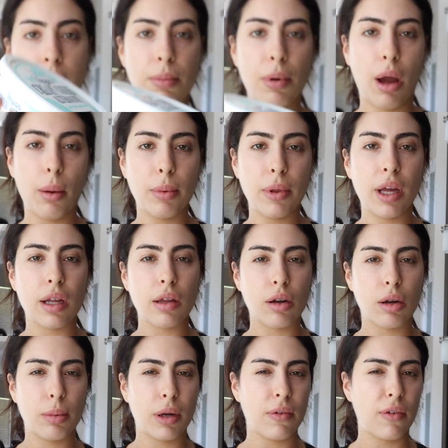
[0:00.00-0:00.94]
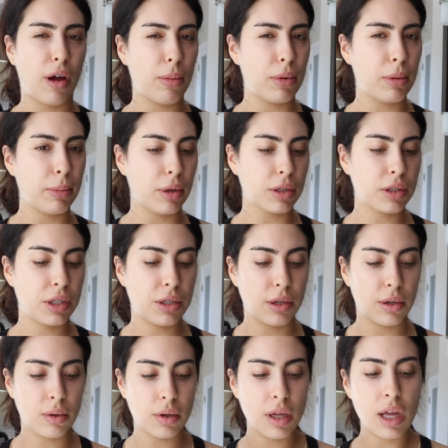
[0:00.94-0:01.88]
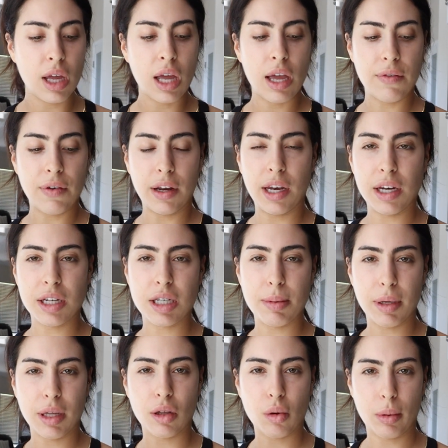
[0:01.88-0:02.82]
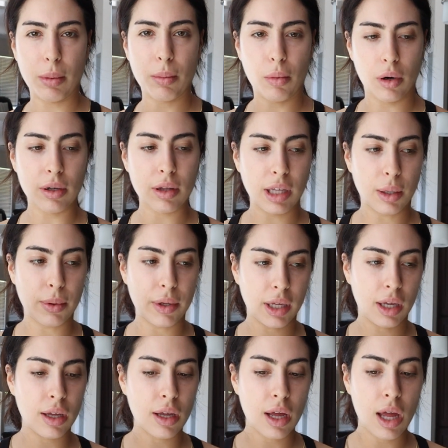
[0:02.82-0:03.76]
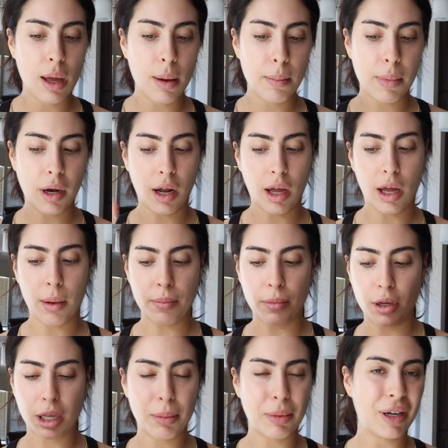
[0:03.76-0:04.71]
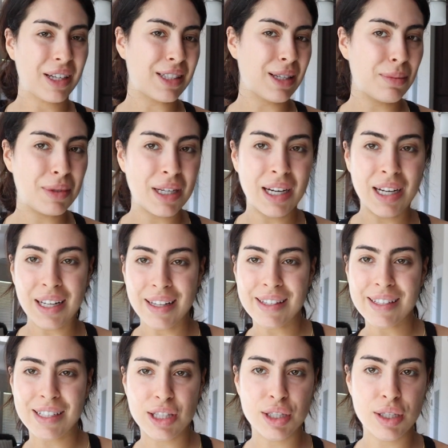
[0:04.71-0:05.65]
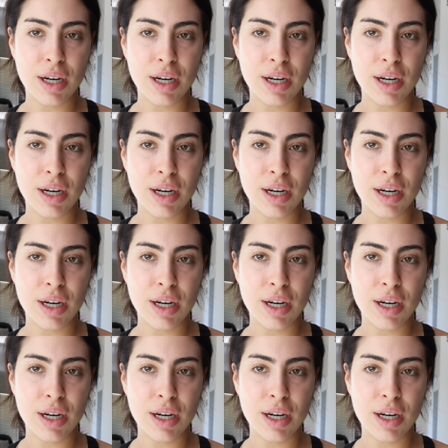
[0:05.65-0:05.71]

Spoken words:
and probably a little bit of almond milk too if I need it to be a little bit more liquidy. But I'll keep you guys updated. Let's get